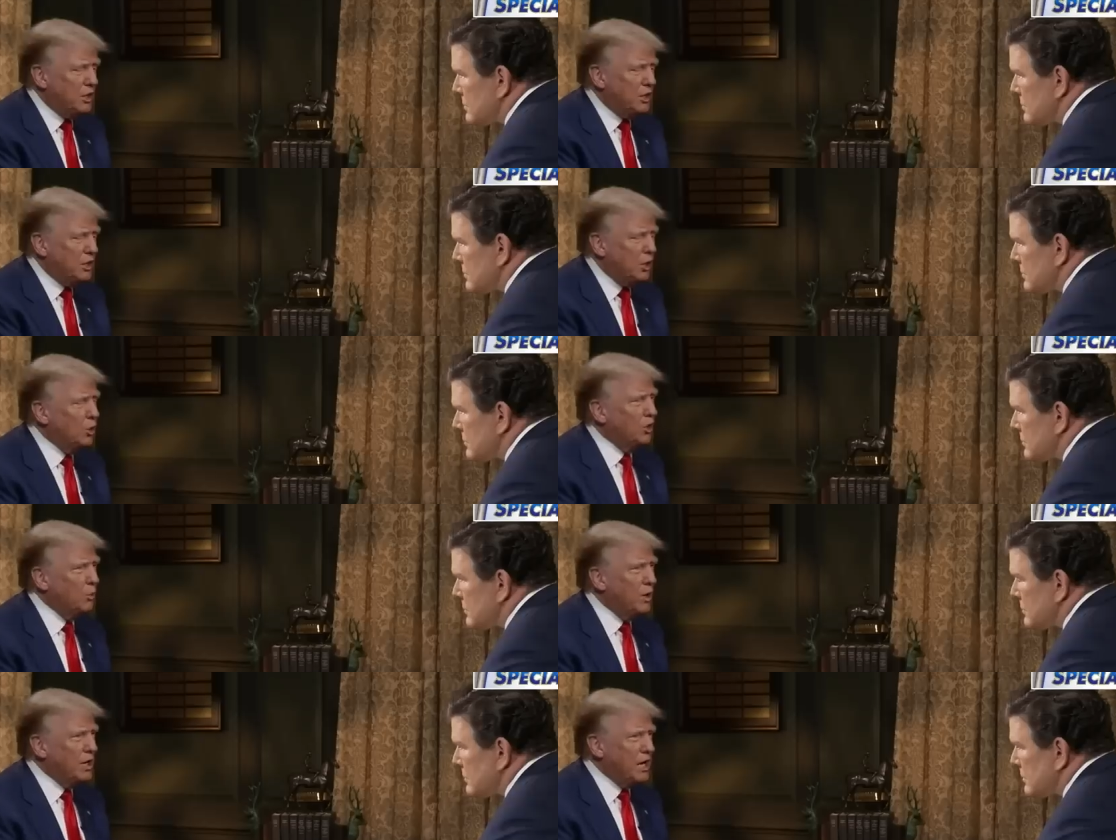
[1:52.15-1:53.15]
Speaker 1: that Russia
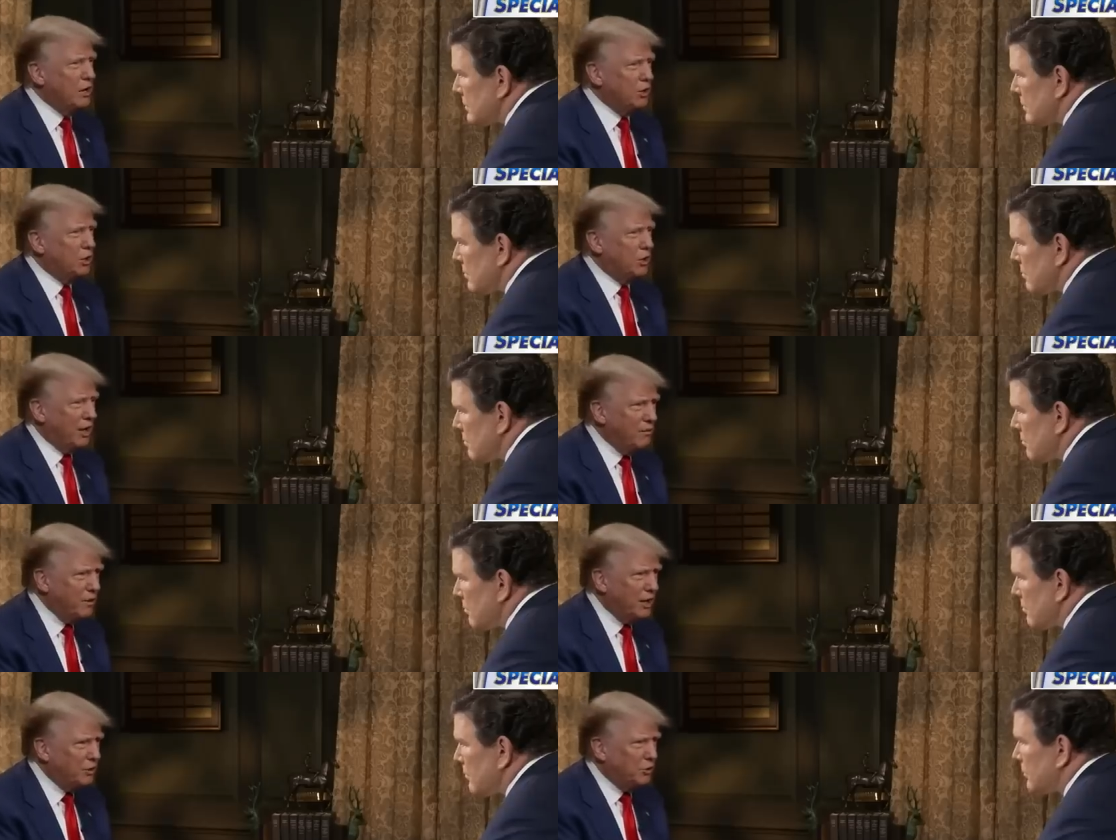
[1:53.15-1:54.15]
never would have invaded if he
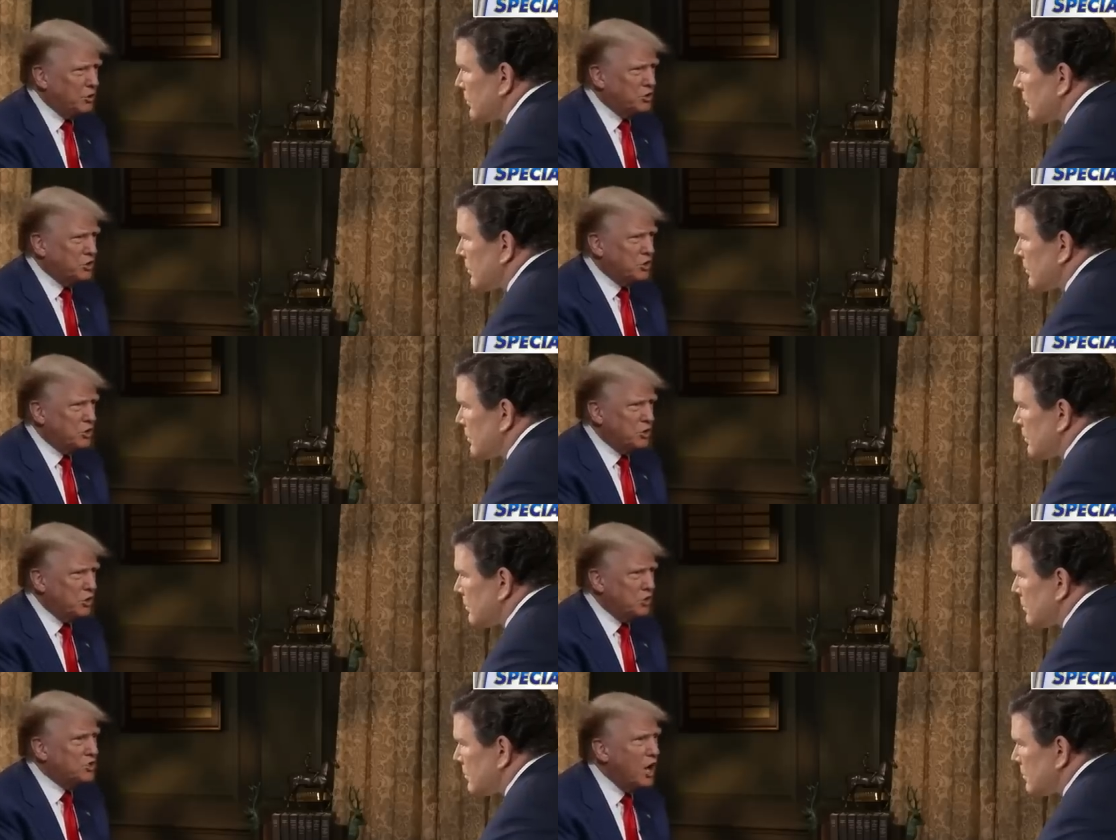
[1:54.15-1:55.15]
were in office.
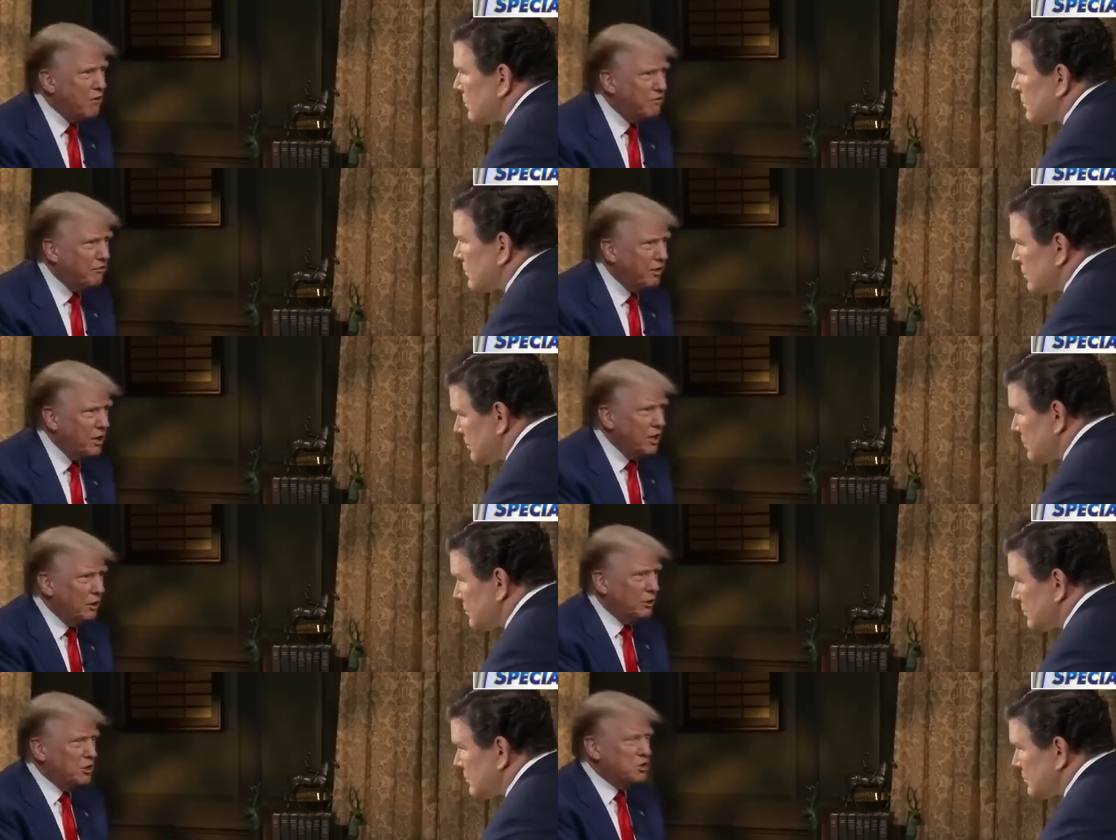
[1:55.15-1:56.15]
Listen to what he said about the
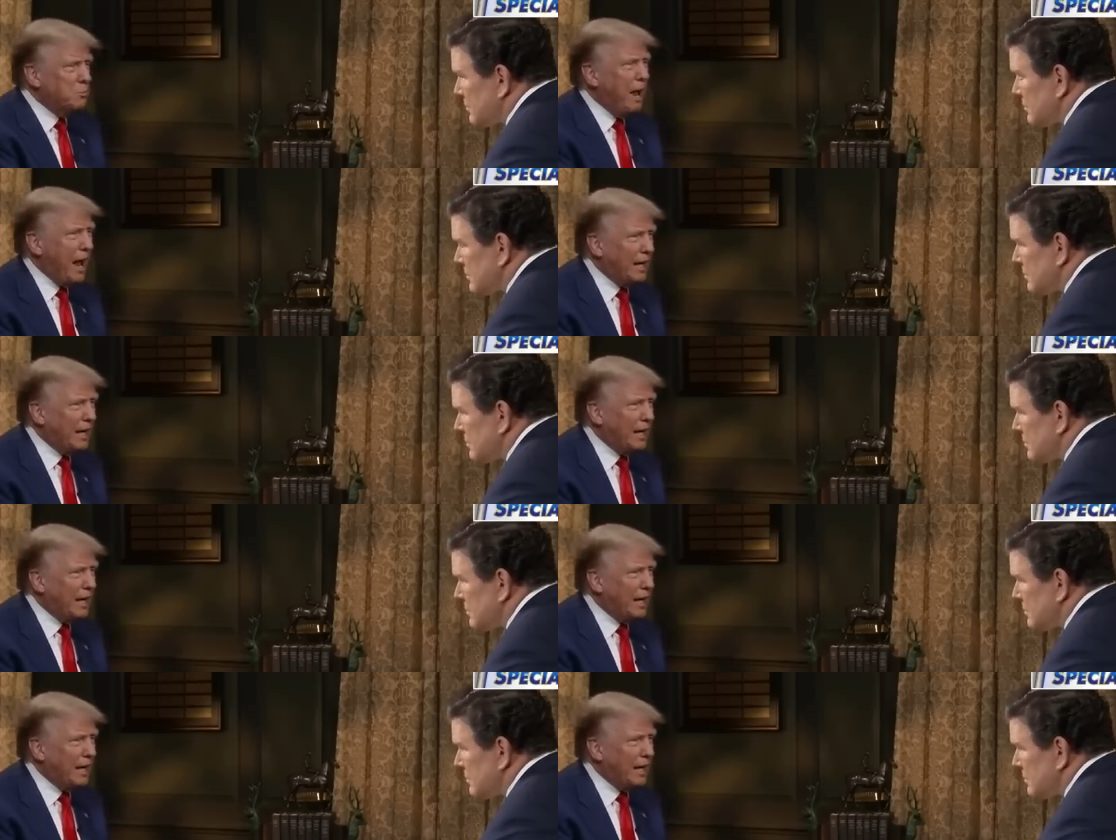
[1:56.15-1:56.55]
spy balloon.